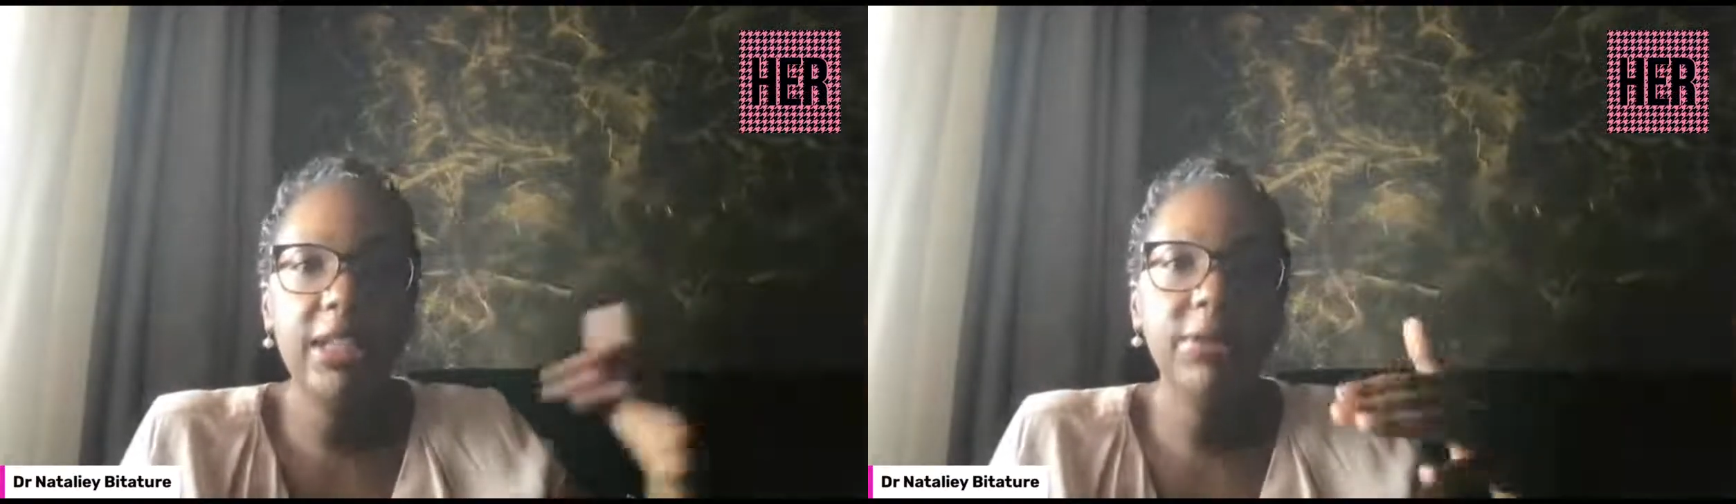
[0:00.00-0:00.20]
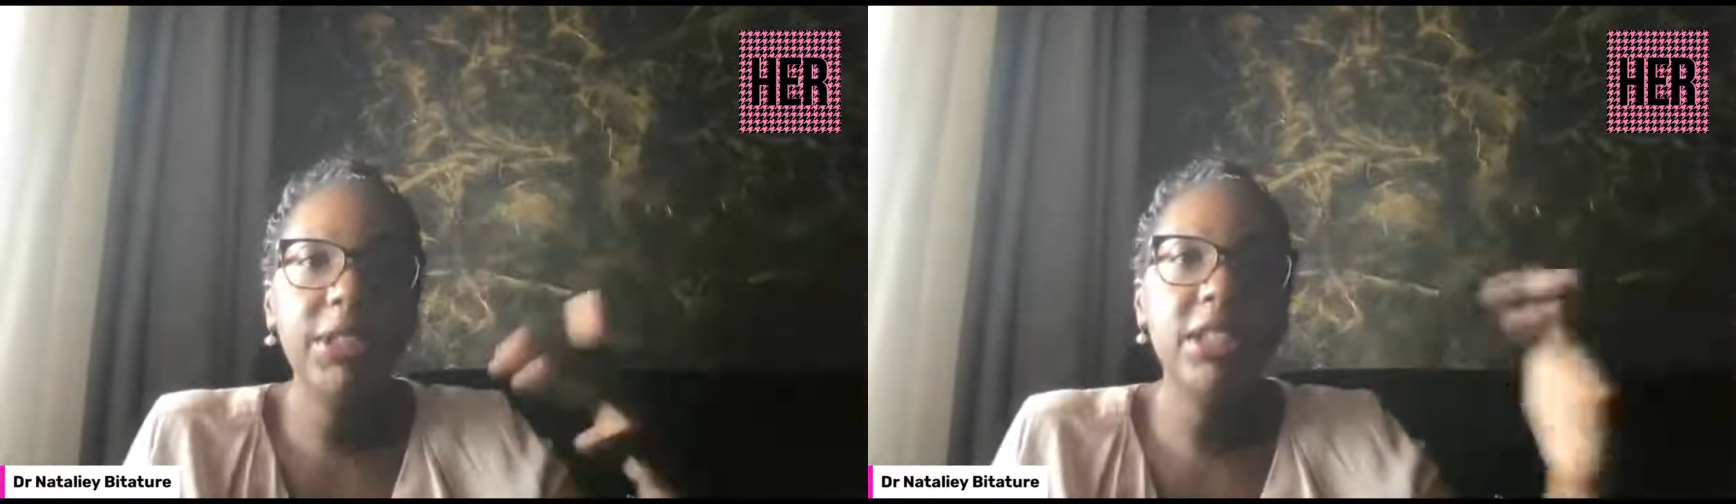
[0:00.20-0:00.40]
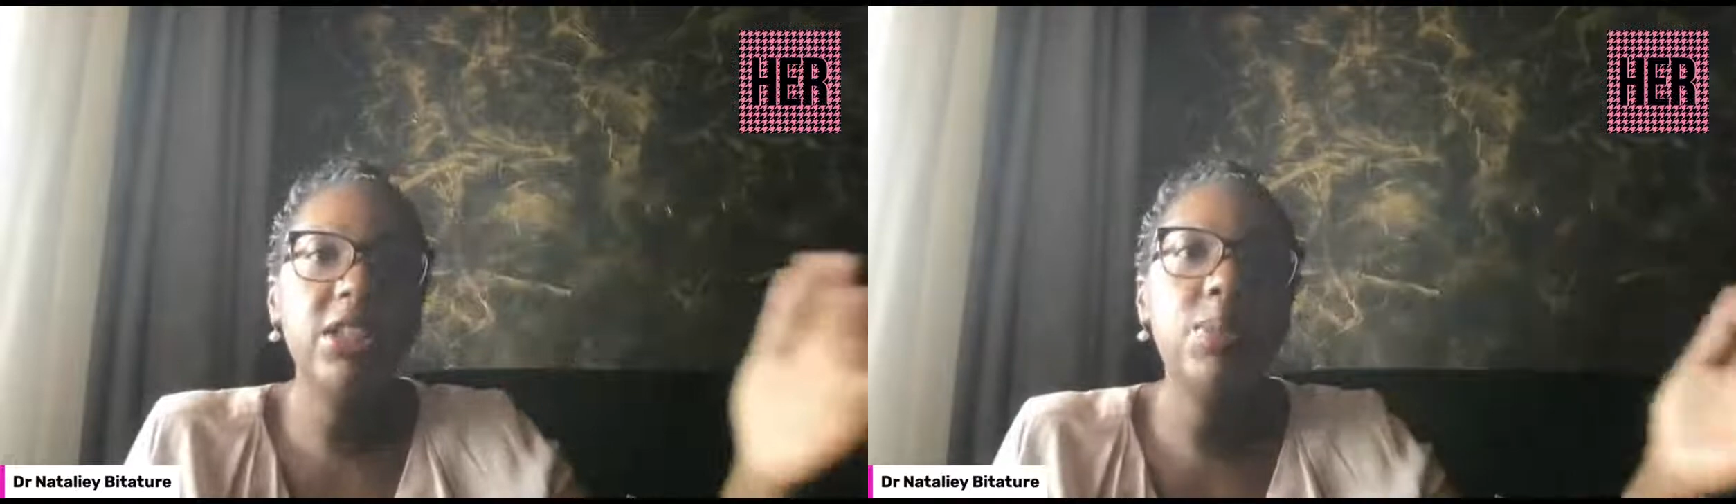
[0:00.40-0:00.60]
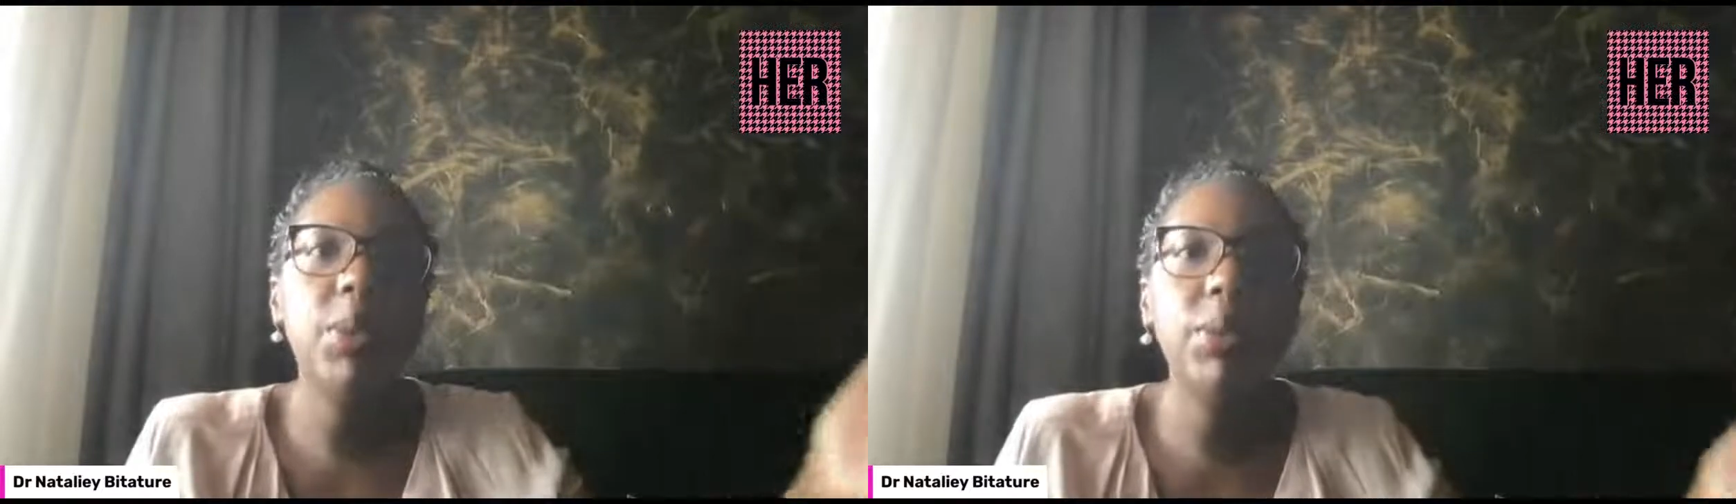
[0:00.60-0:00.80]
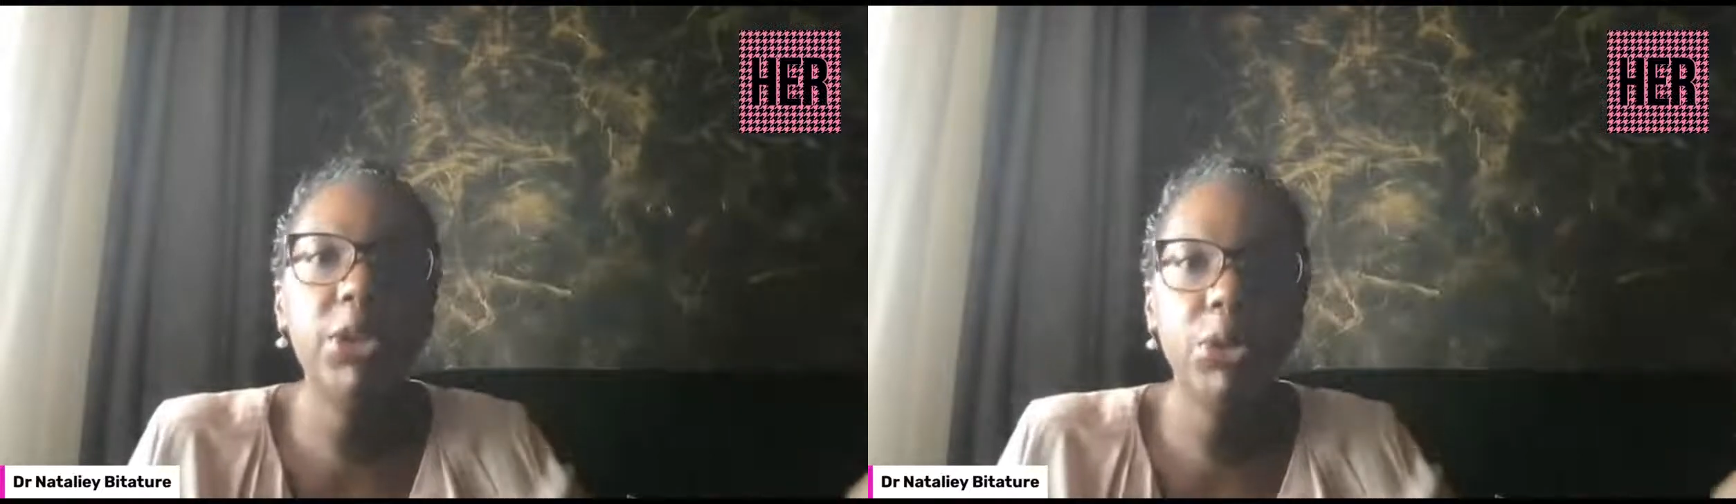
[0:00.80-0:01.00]
different
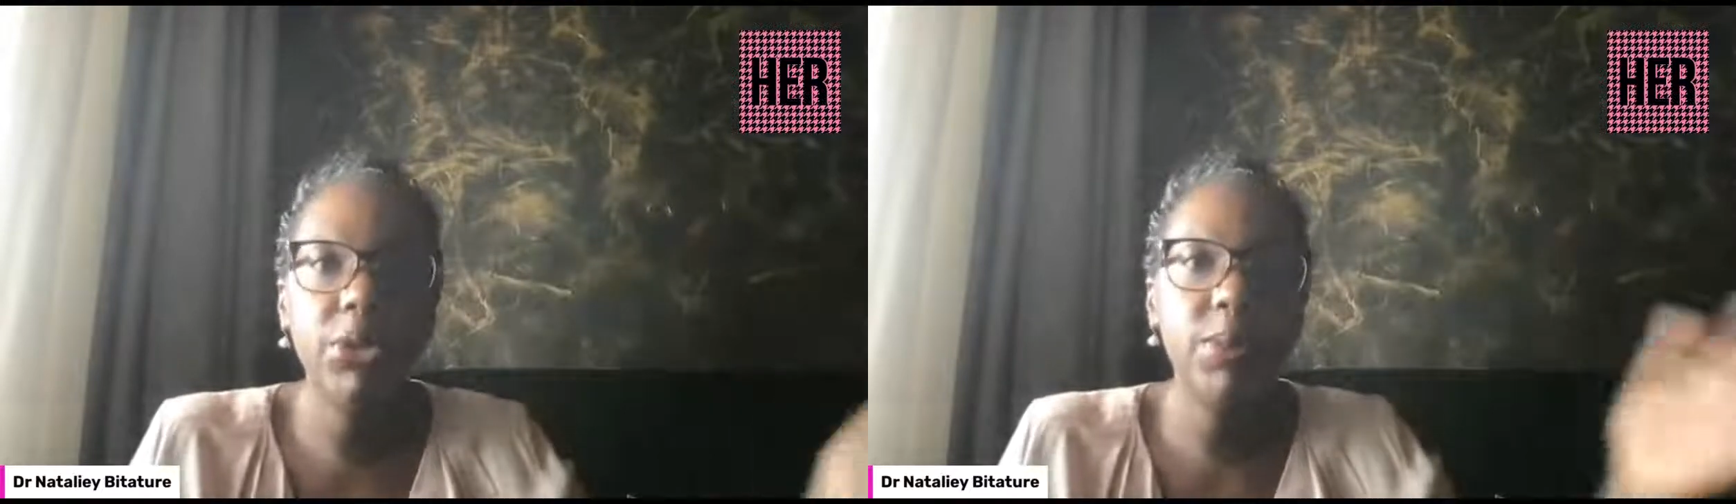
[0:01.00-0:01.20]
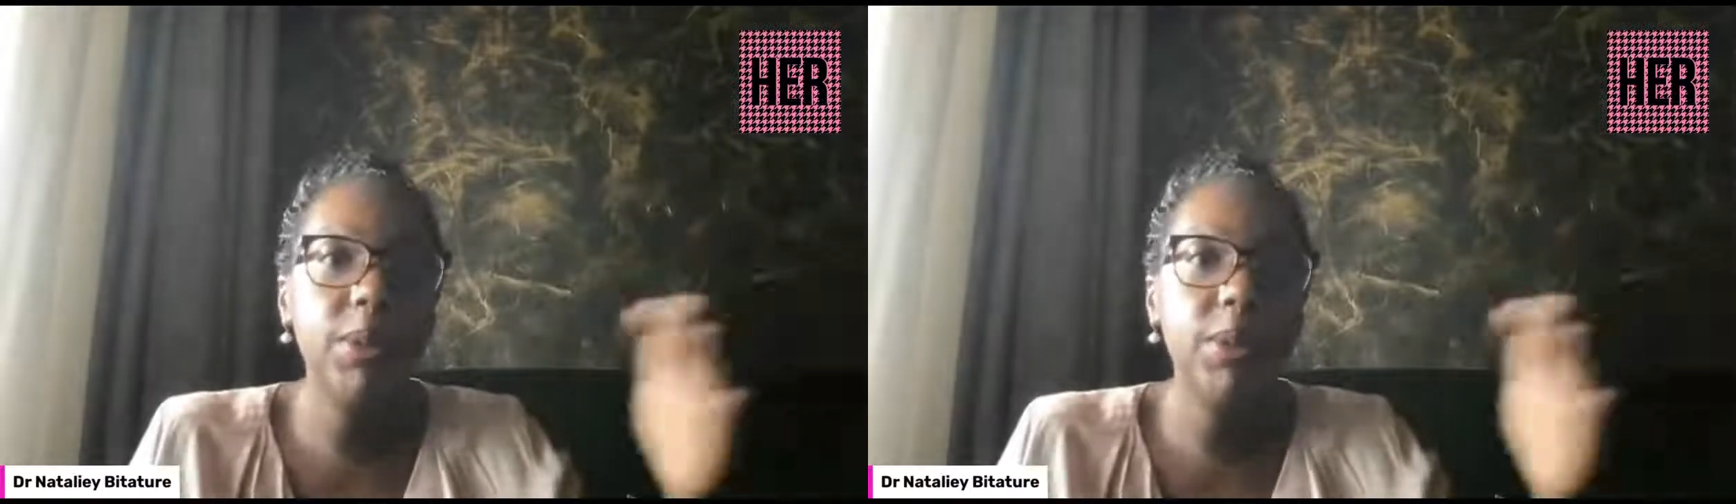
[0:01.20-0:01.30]
inspirations,